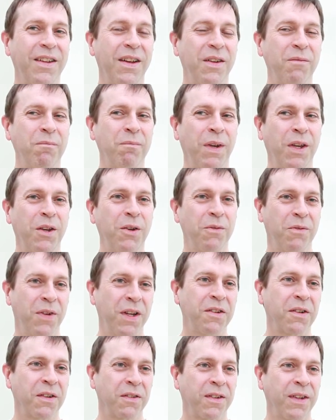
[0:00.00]
McEwan
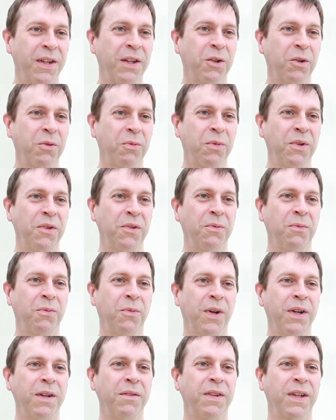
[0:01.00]
Fraser Legal was
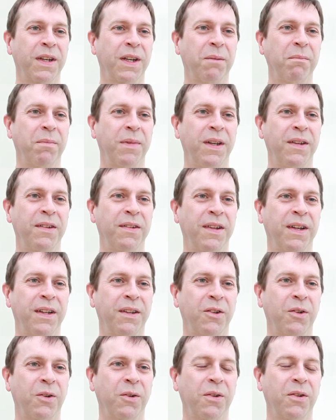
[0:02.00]
one of the companies that I
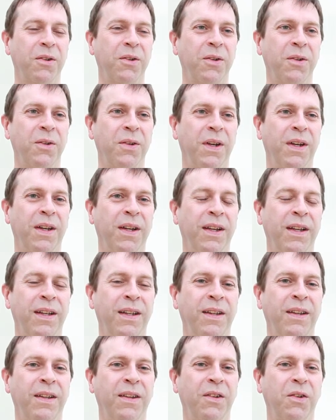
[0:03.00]
talked to,
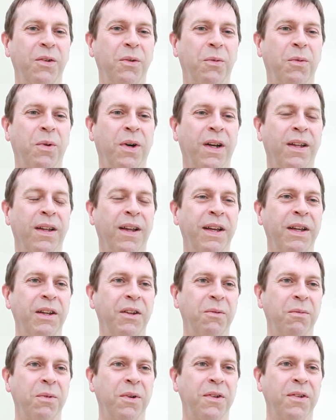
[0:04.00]
and what I
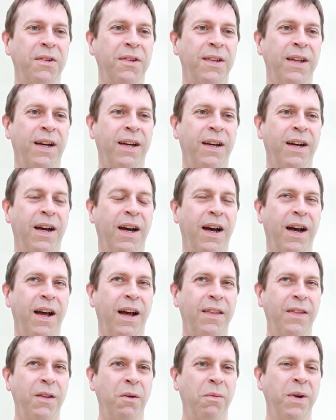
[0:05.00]
liked was that
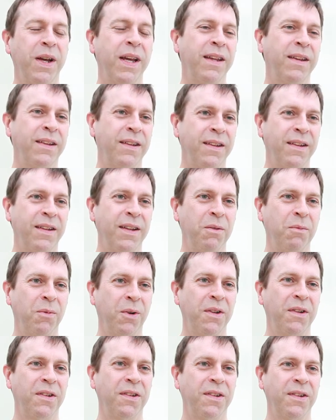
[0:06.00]
the way that they
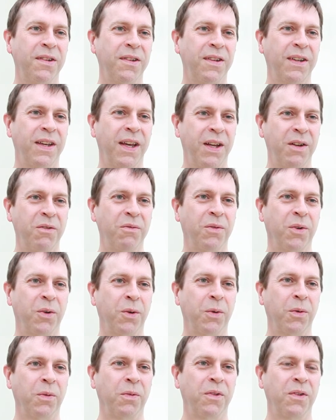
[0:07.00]
wanted to get
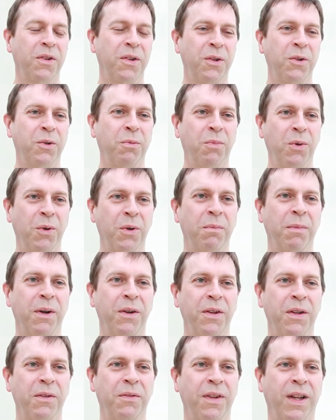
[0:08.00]
involved, to know more
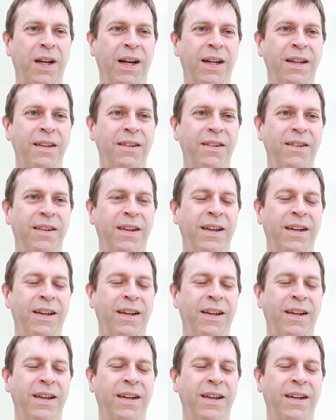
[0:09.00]
about the flat,